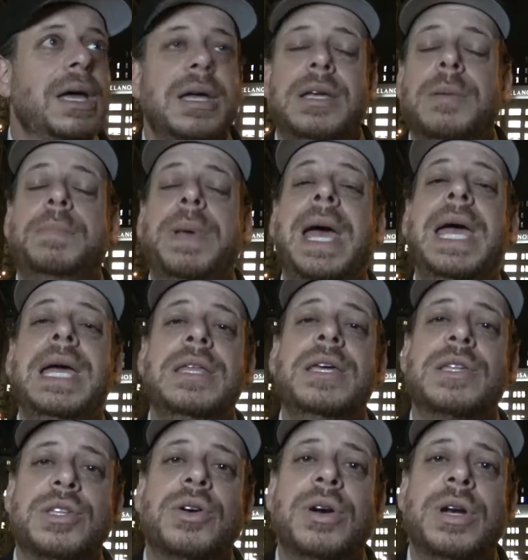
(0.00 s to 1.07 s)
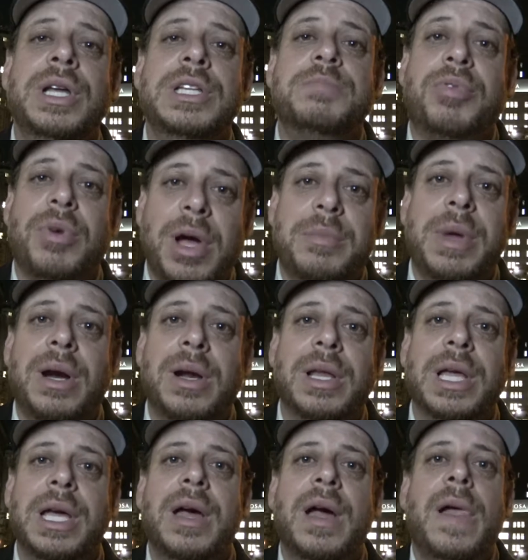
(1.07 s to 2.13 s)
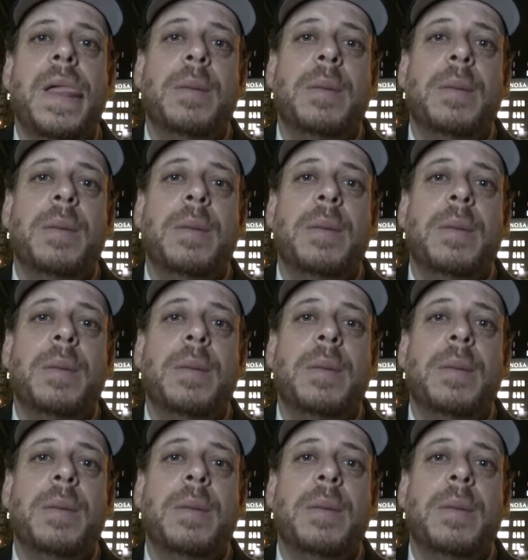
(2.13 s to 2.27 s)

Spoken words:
You're paying the attorneys primarily